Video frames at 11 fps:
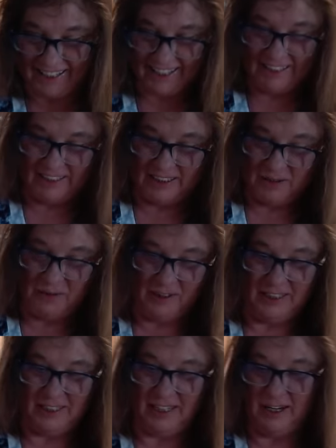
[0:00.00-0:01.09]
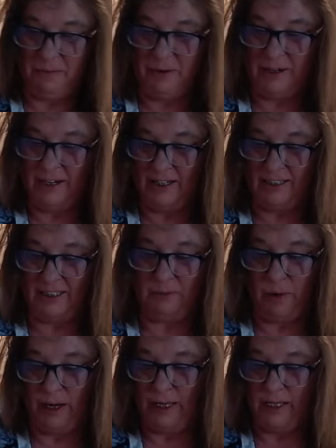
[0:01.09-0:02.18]
So we're just going to put it in some
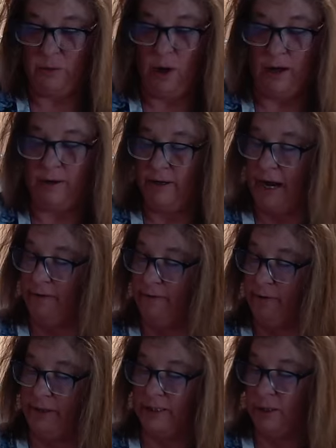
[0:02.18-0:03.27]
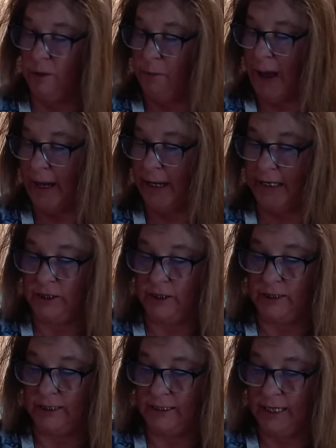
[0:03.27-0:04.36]
boiling water. Now for this whole package, it
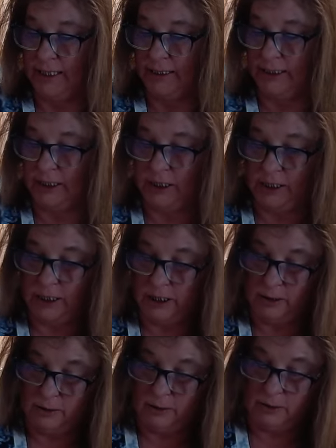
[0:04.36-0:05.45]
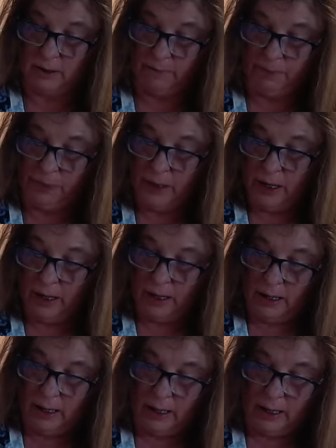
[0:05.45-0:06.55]
says to use
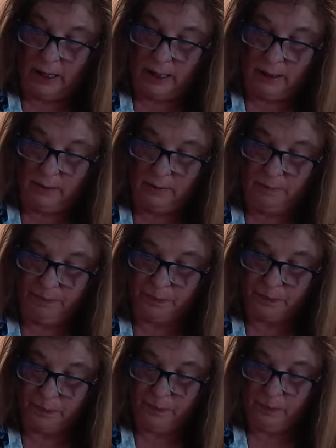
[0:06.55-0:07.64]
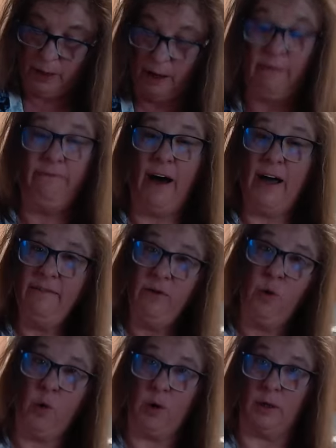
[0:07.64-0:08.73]
5
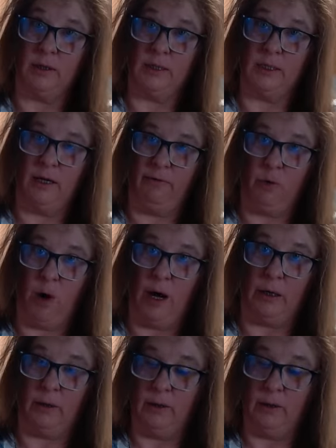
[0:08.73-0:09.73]
quarts of water.